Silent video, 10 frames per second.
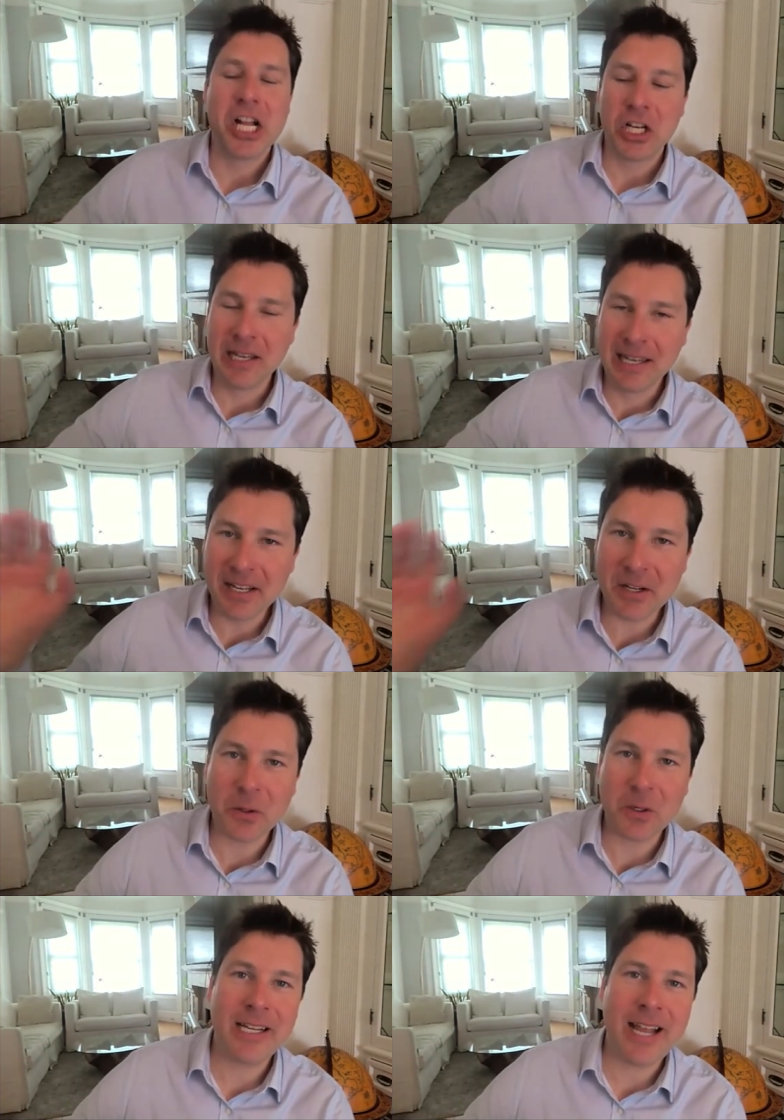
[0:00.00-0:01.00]

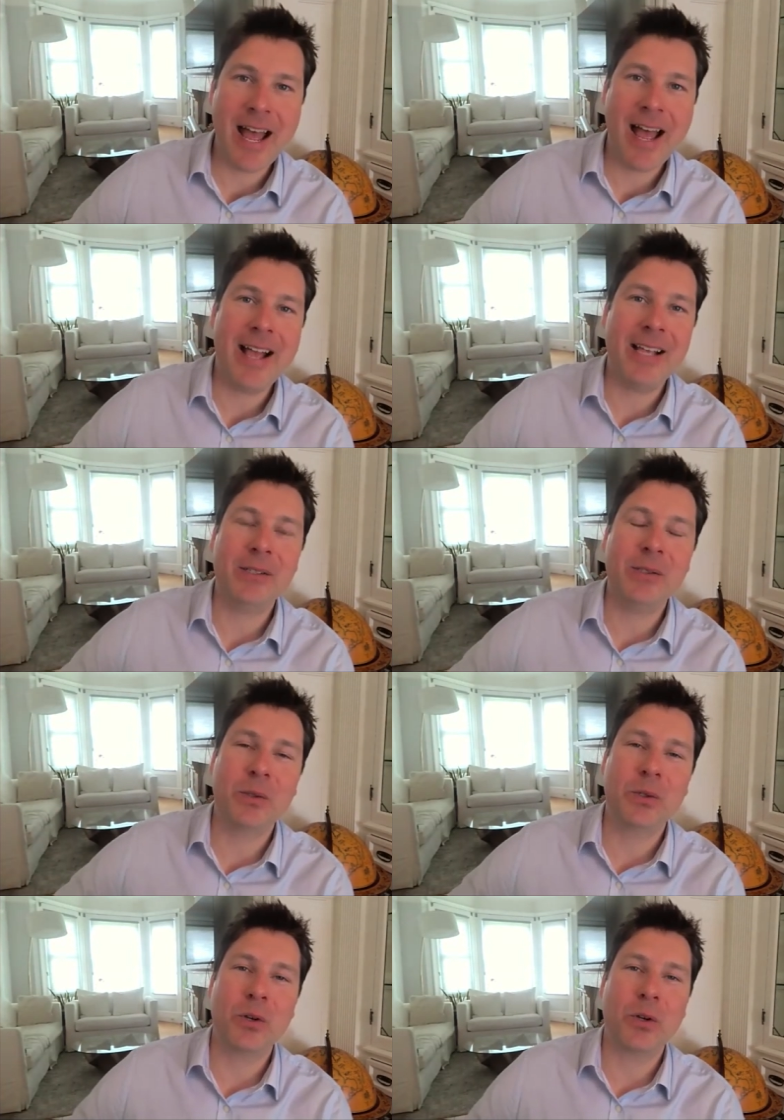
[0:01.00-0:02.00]
literally
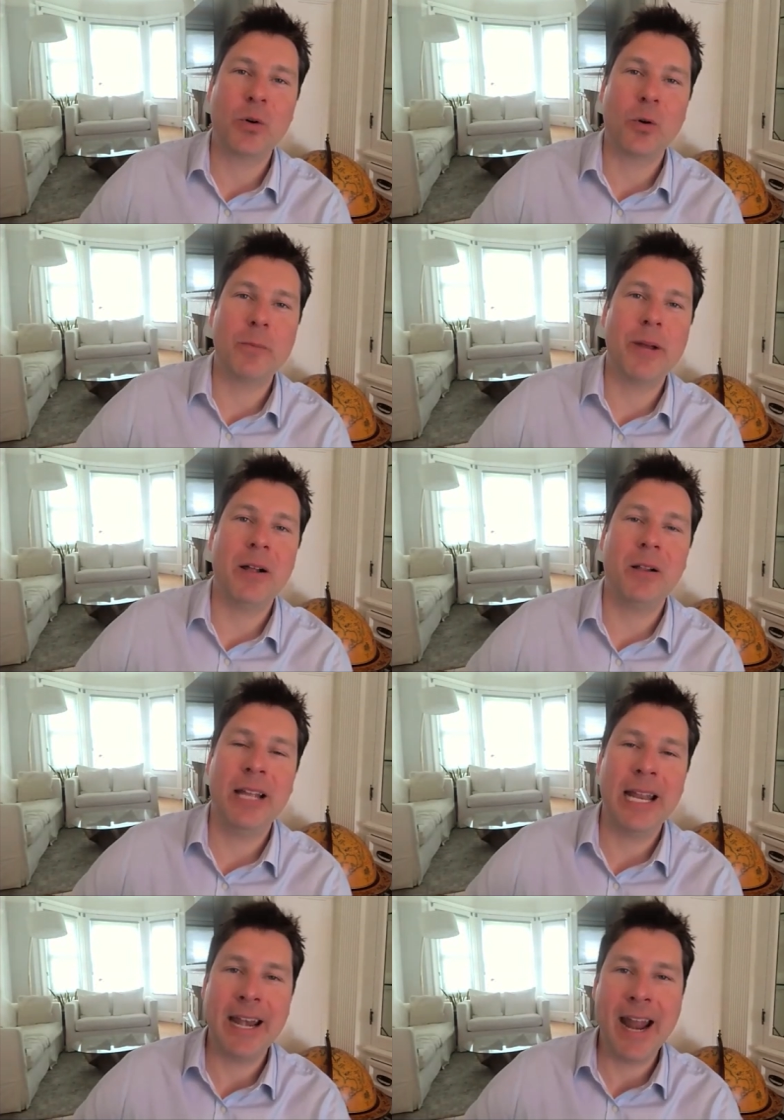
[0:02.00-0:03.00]
as
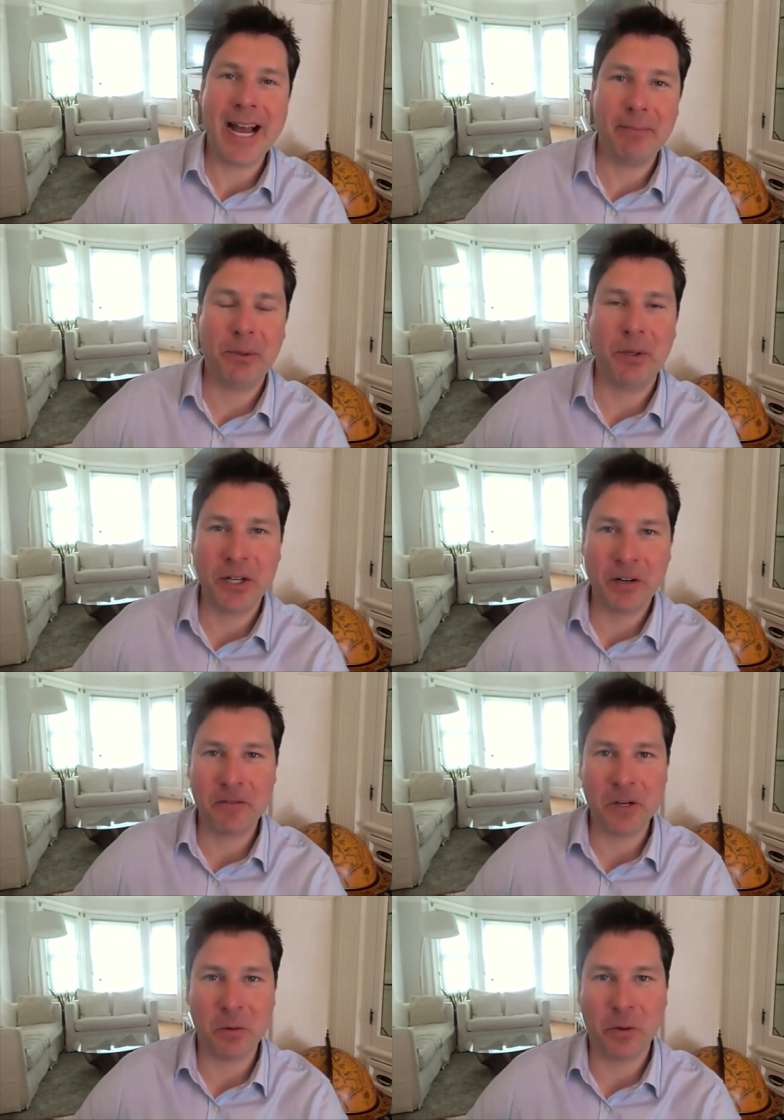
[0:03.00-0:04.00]
Corbell and Knapp's
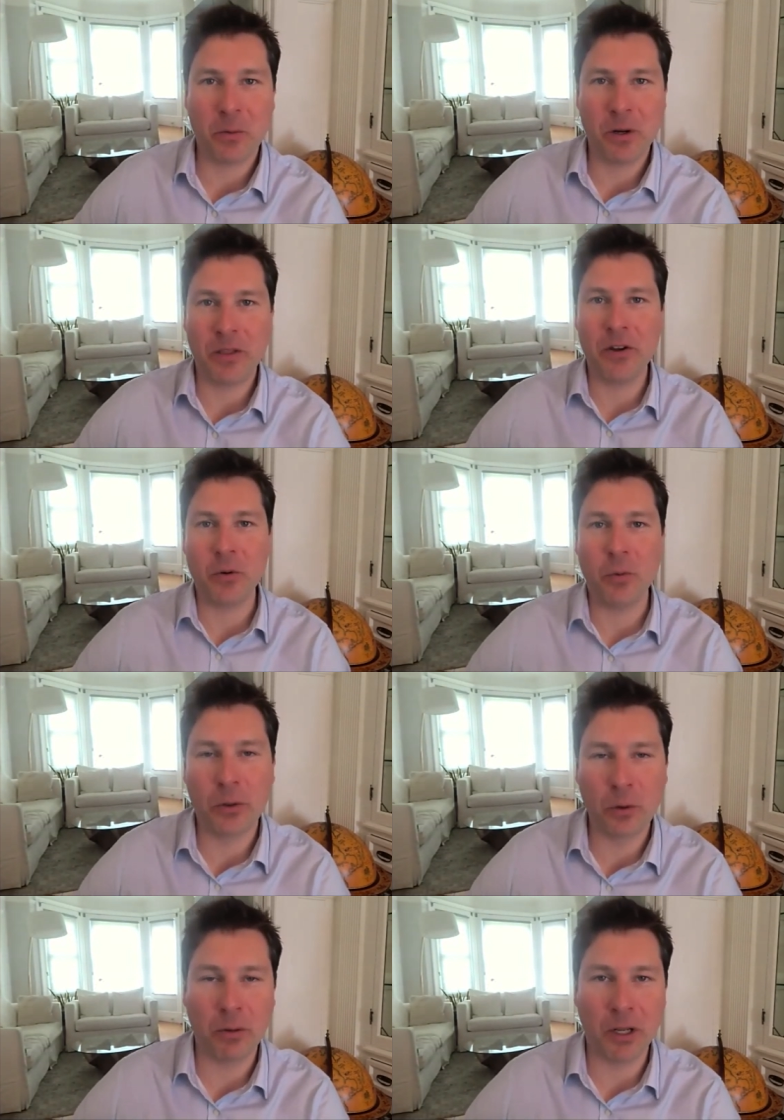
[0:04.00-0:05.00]
interview with one of the new
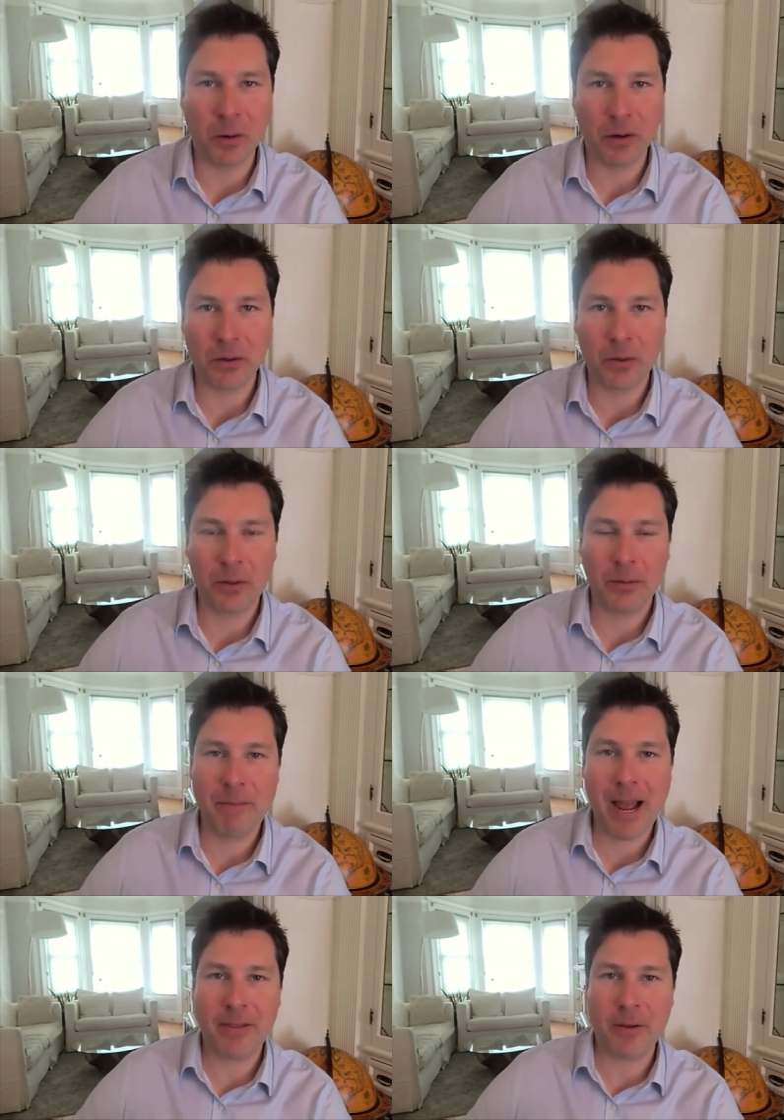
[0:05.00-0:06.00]
whistleblowers,
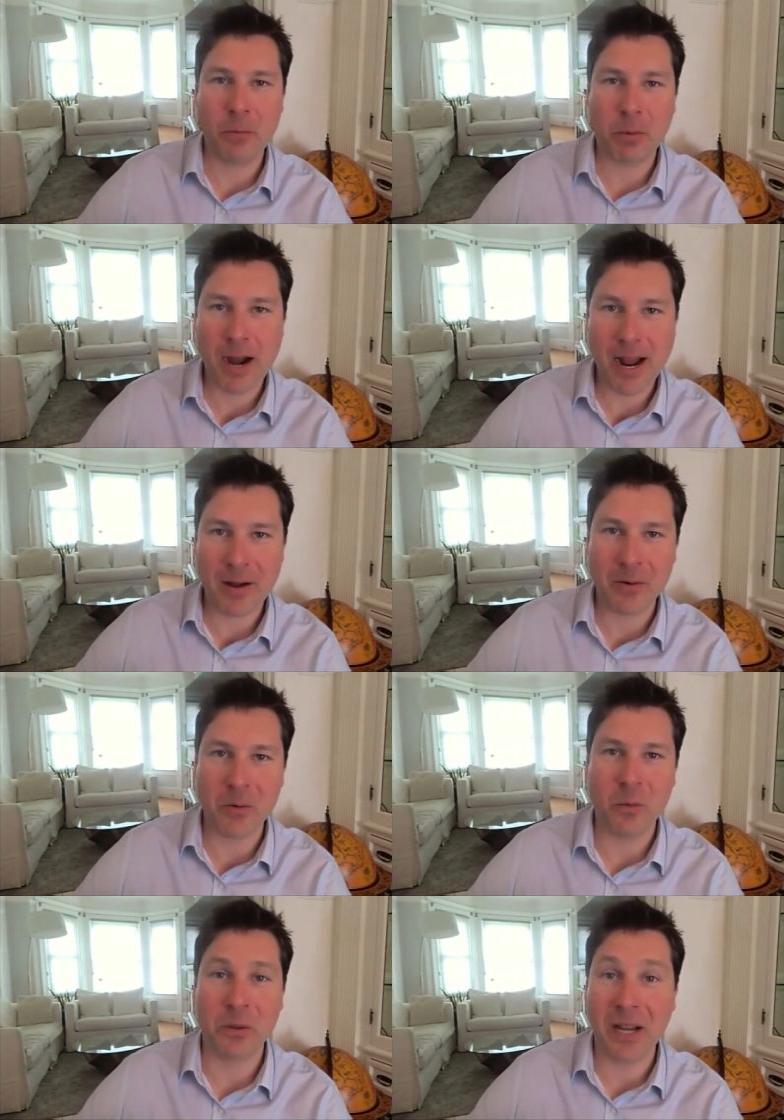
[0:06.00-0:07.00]
Matthew
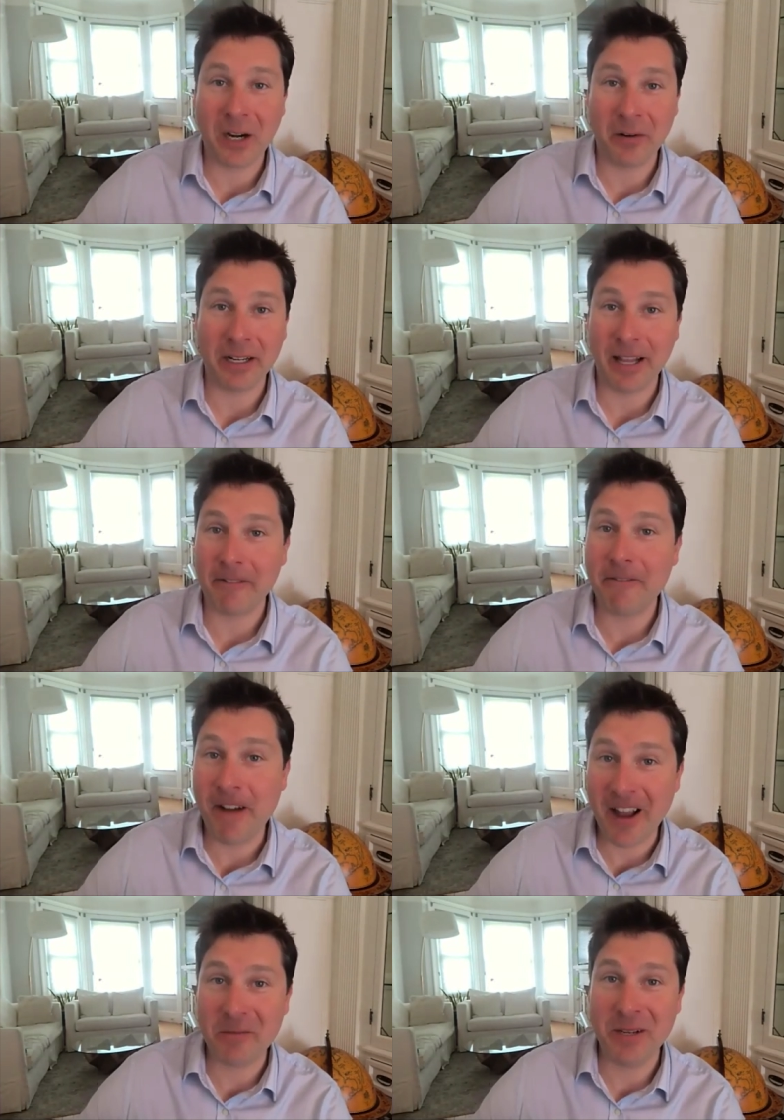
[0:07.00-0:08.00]
Brown, was airing, like
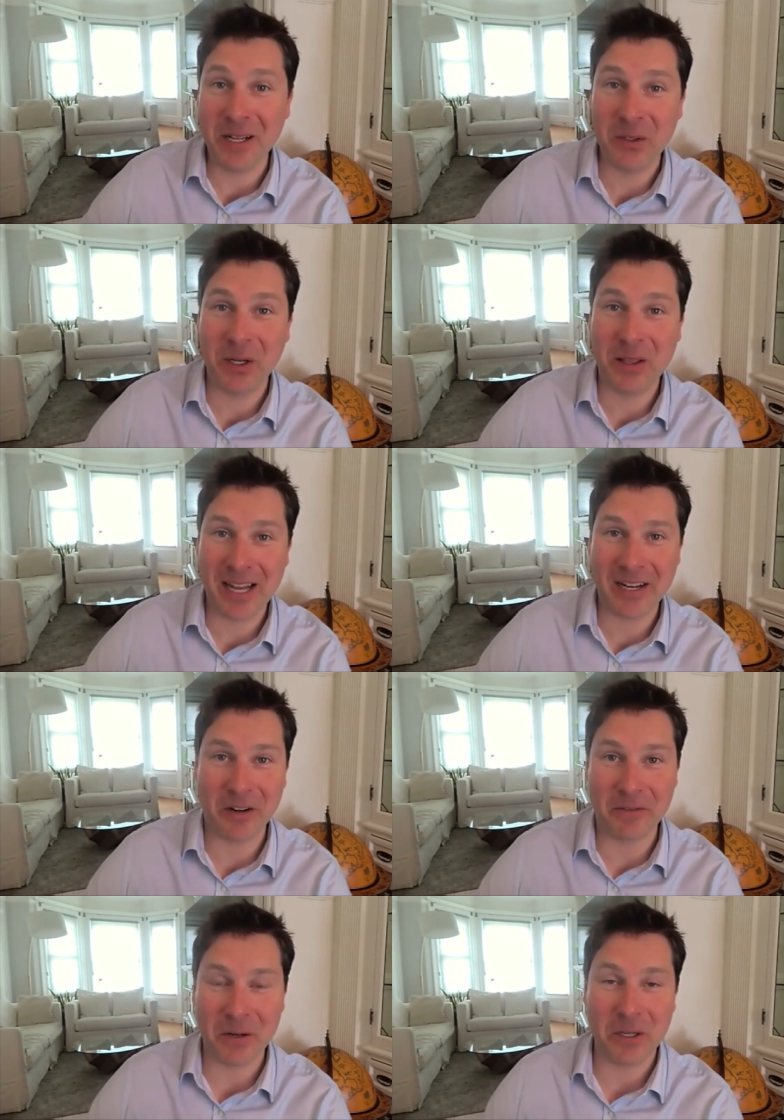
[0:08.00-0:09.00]
5 minutes into that interview.